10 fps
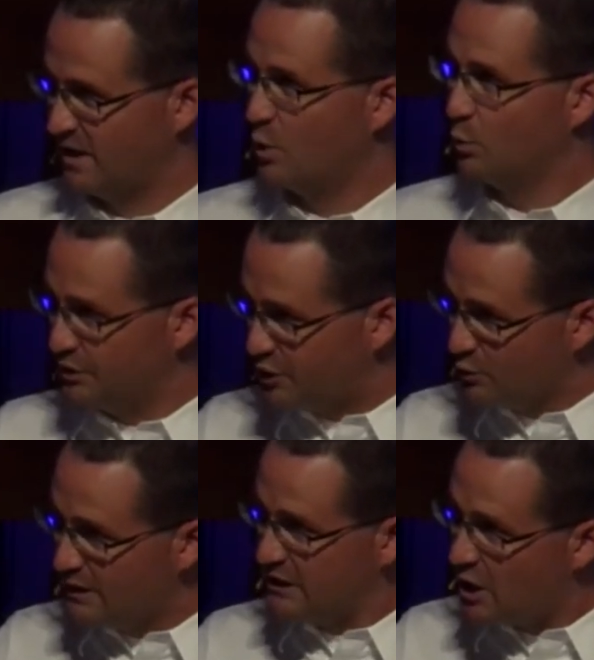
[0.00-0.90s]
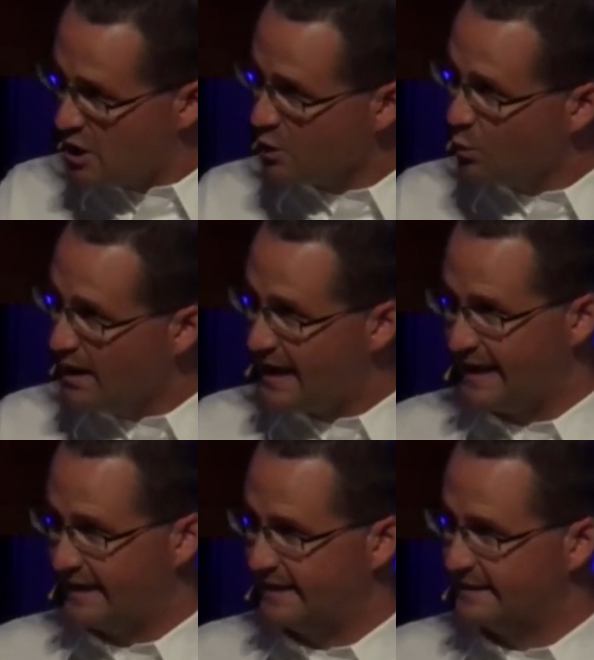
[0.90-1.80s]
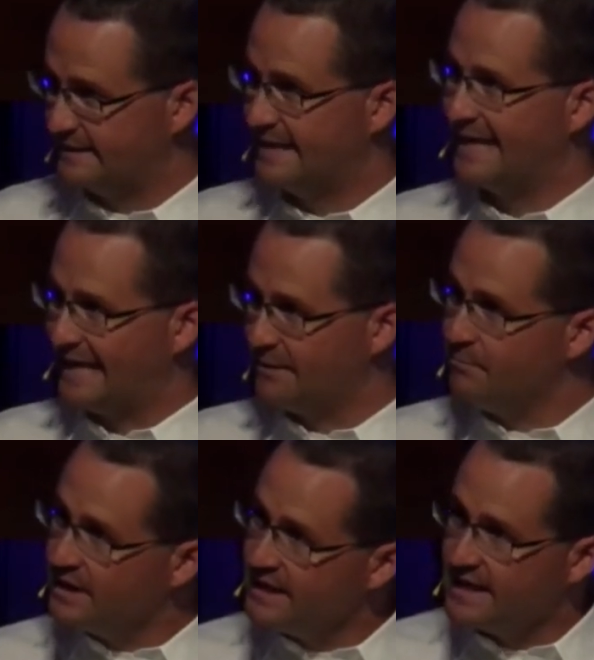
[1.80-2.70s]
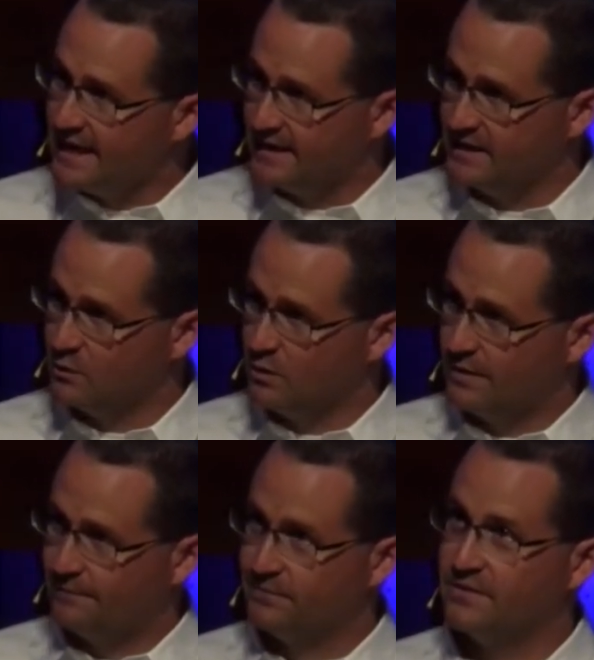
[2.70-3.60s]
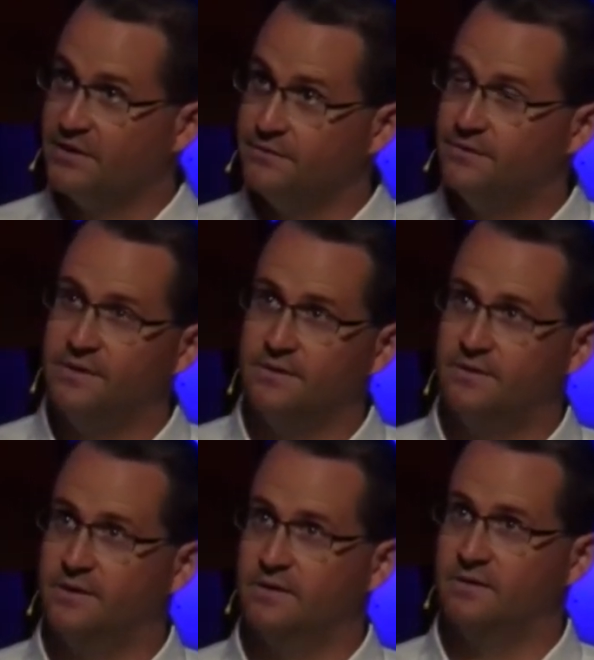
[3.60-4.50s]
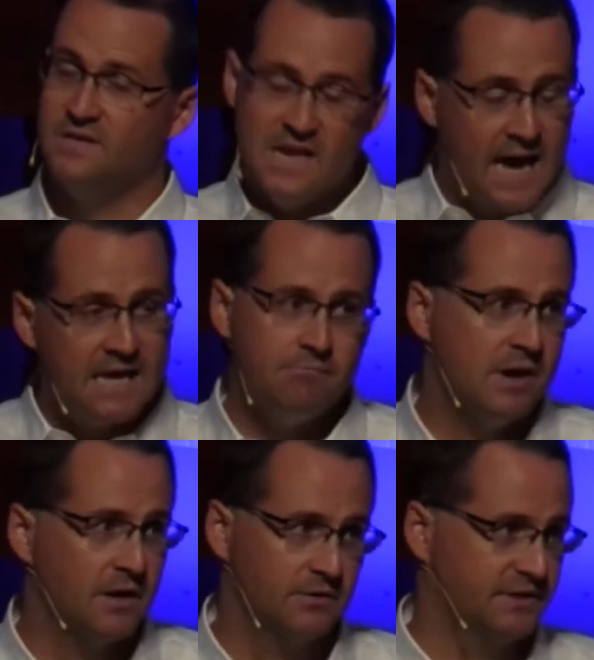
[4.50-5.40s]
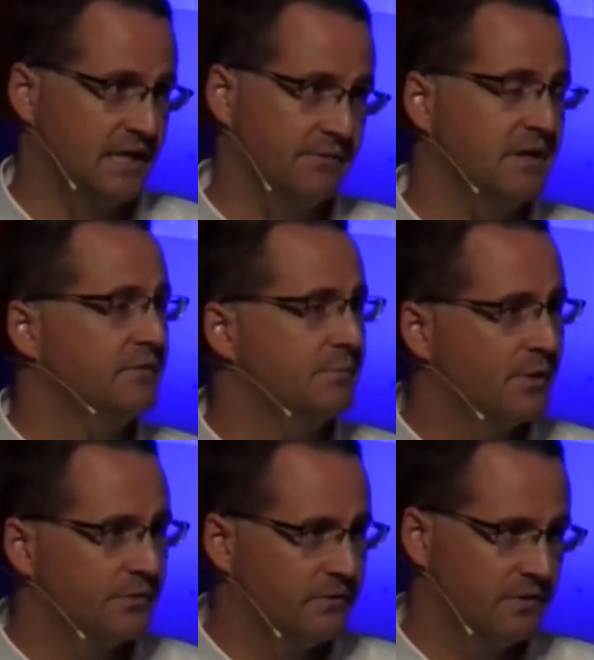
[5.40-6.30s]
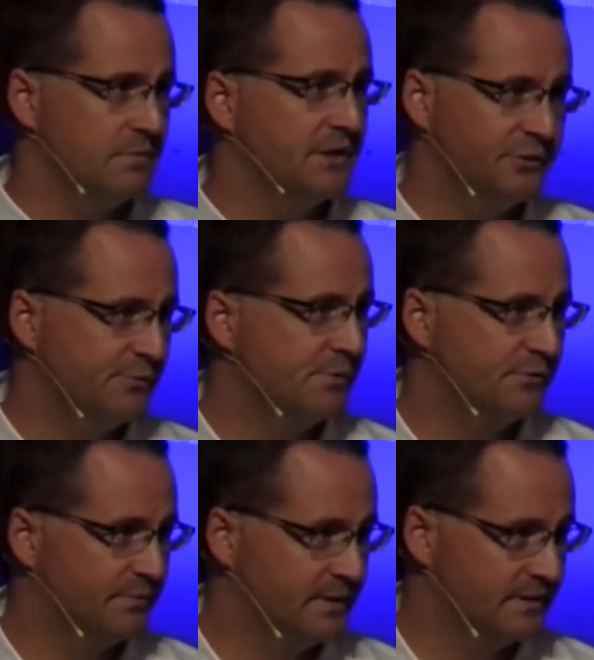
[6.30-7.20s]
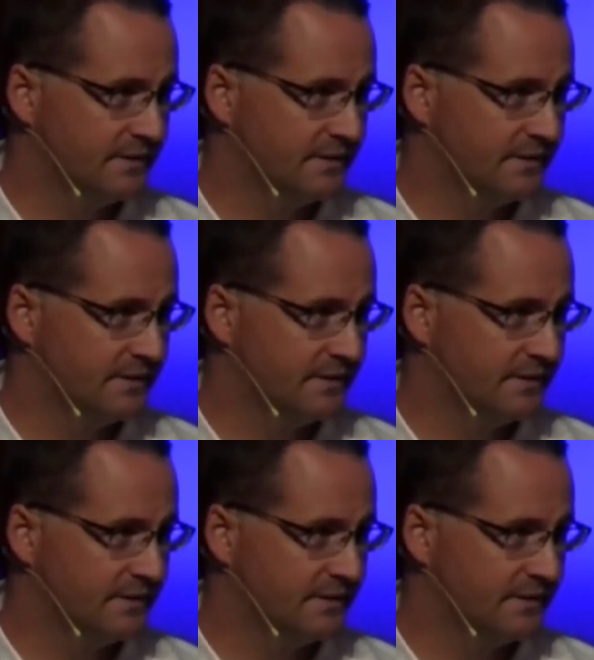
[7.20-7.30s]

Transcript: would go a long way in mitigating the nightmares that have given birth to the Me Too movement.